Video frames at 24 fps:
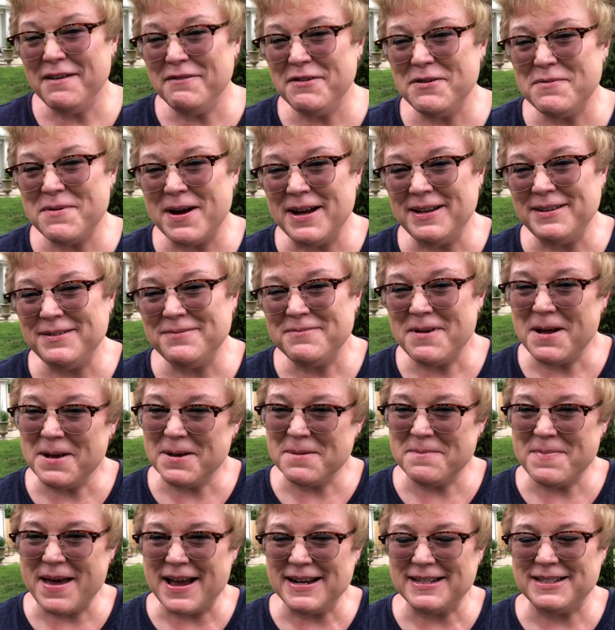everyone,
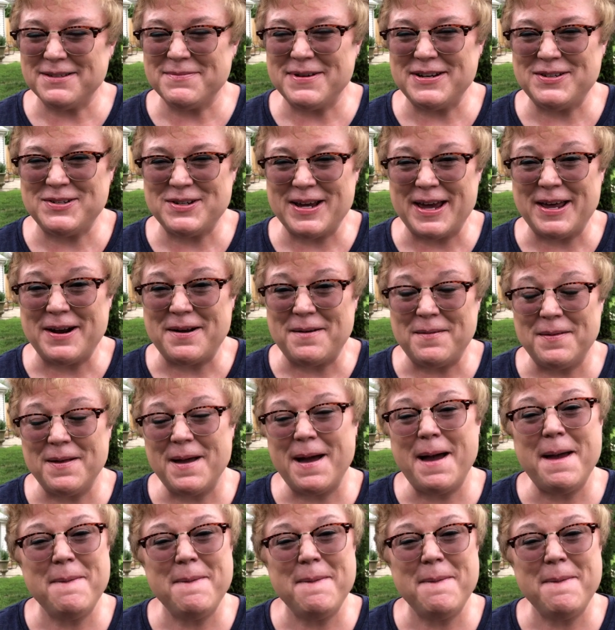welcome back to my channel.